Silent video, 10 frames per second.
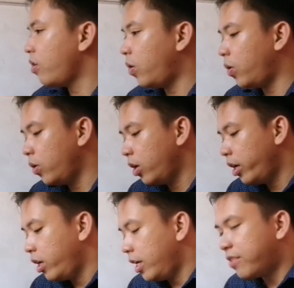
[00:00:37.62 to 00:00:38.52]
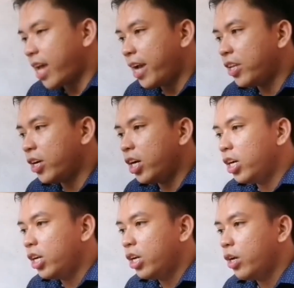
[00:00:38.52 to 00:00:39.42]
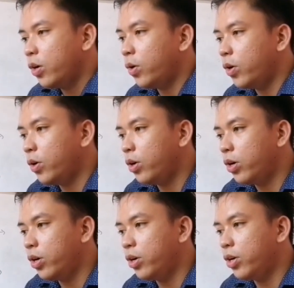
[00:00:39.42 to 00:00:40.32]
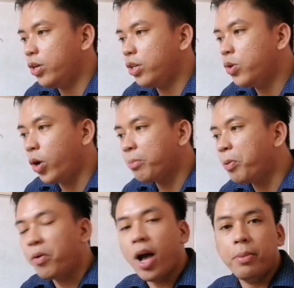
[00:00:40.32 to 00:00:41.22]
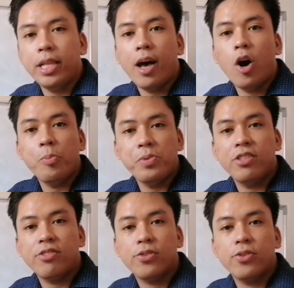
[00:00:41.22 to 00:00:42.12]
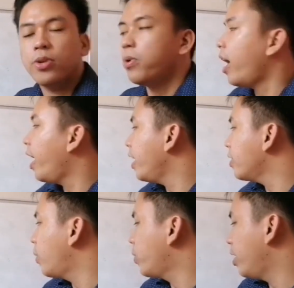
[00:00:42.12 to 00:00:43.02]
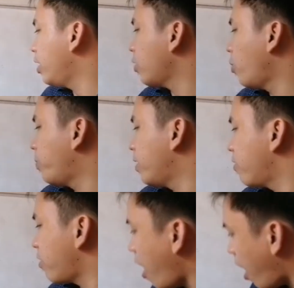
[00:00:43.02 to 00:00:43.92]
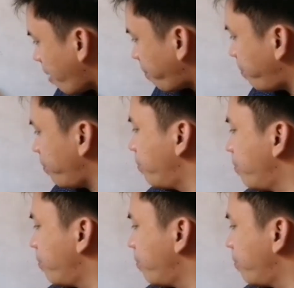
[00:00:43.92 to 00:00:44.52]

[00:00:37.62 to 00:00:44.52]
So it's either your parabola opens to the right, or it opens up,